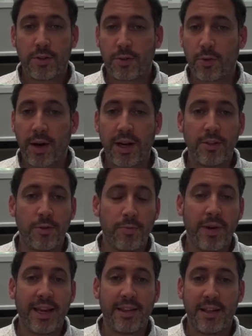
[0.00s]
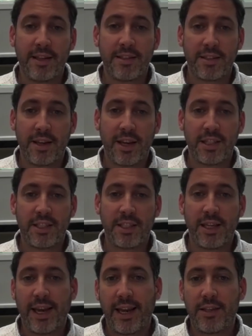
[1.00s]
try to make this
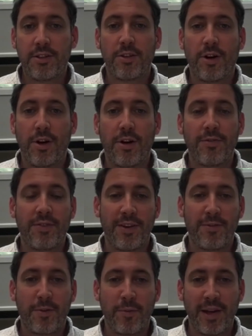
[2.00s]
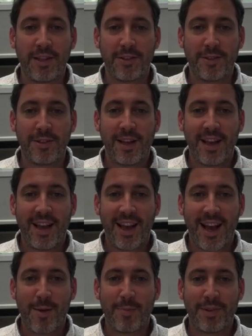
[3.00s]
exchange of information
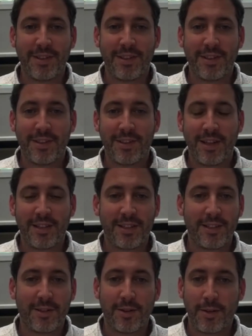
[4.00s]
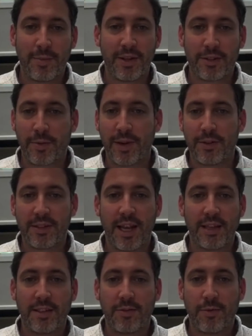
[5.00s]
happen. That's going to be a tremendous
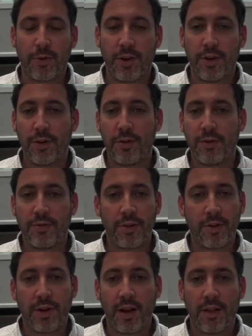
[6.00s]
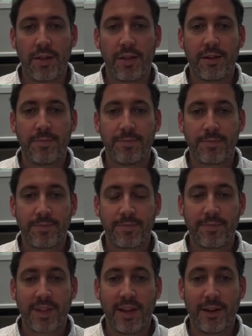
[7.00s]
asset for you and for your health.
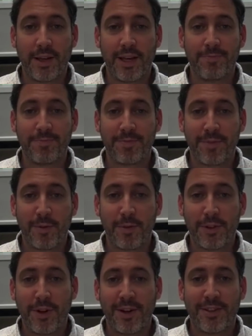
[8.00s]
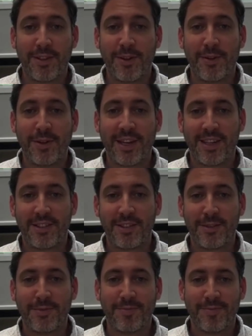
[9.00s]
Okay, talk to you again
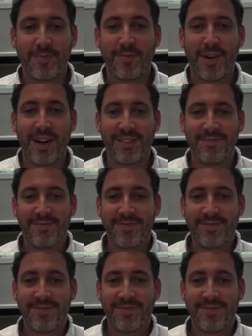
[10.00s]
soon. Bye.